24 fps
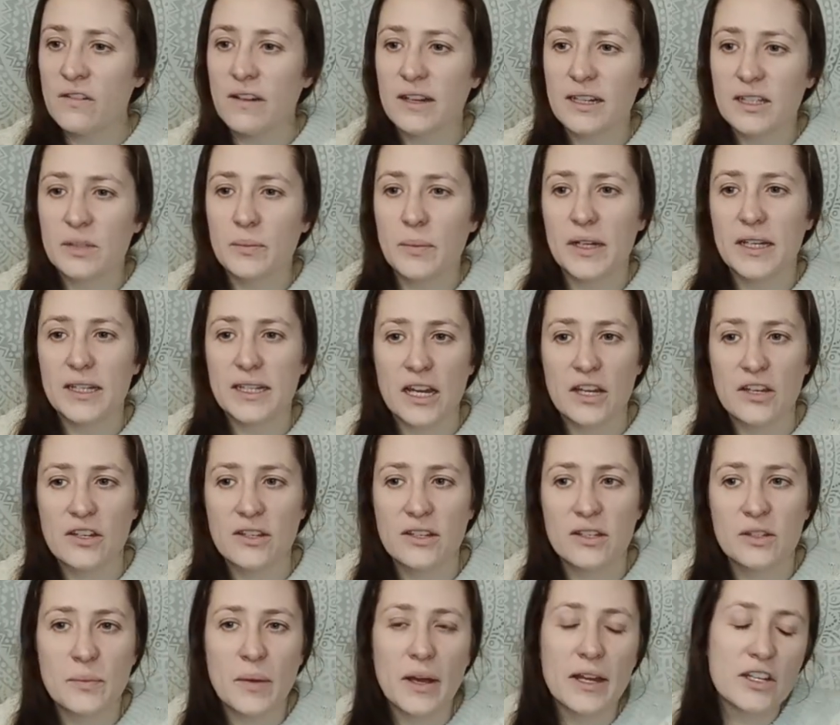
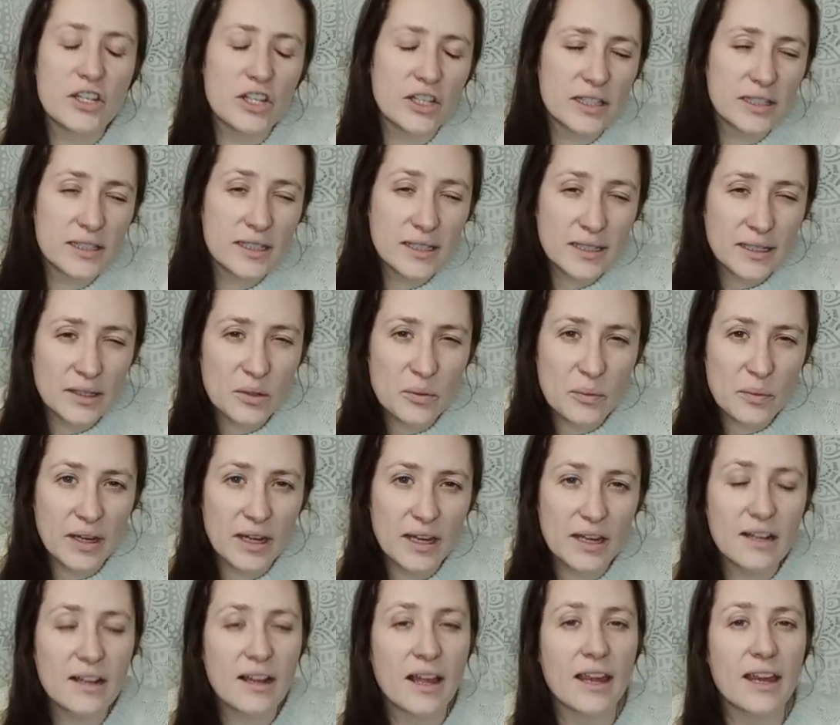expectations by just a little
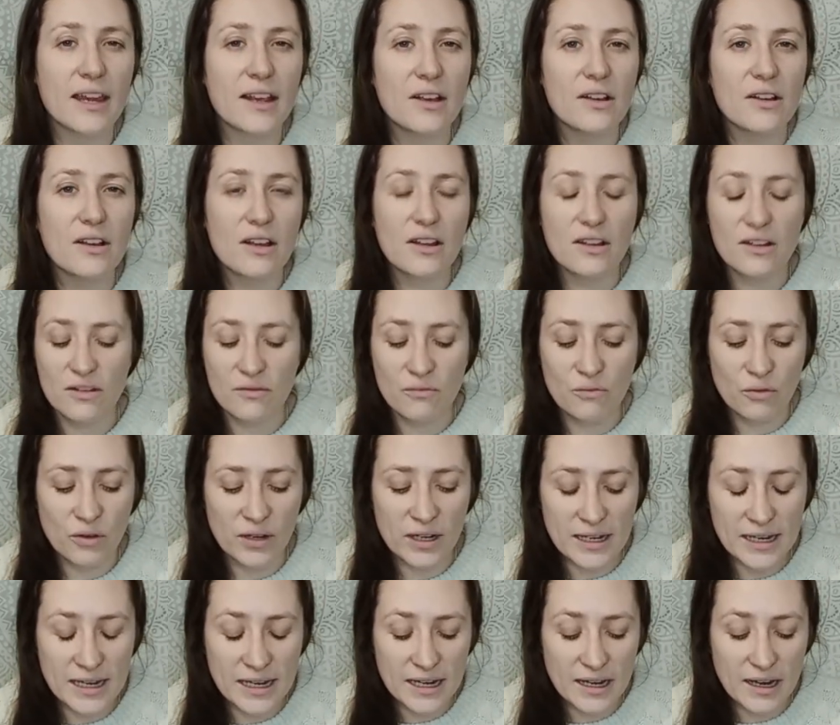bit? Like,
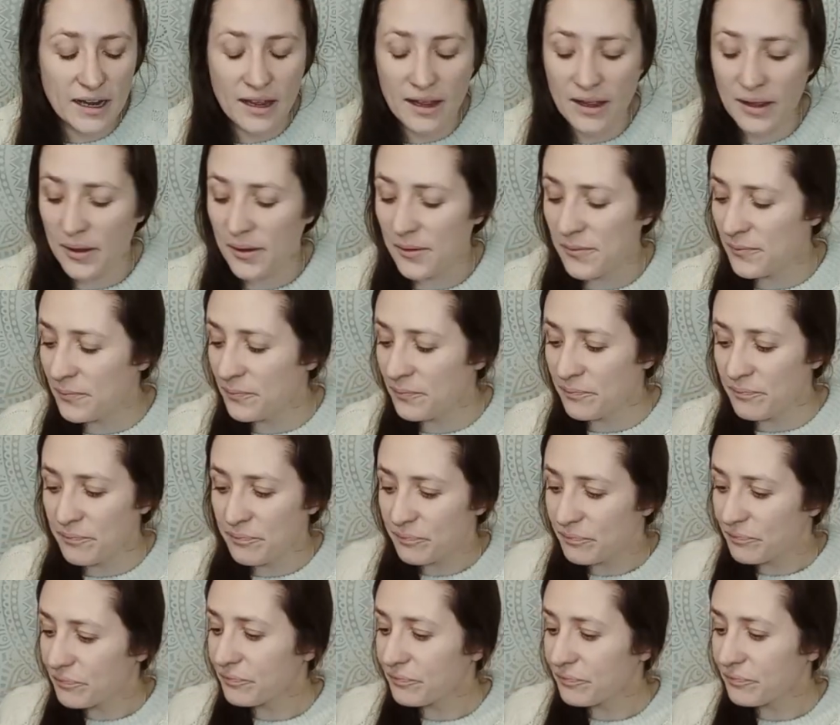really, I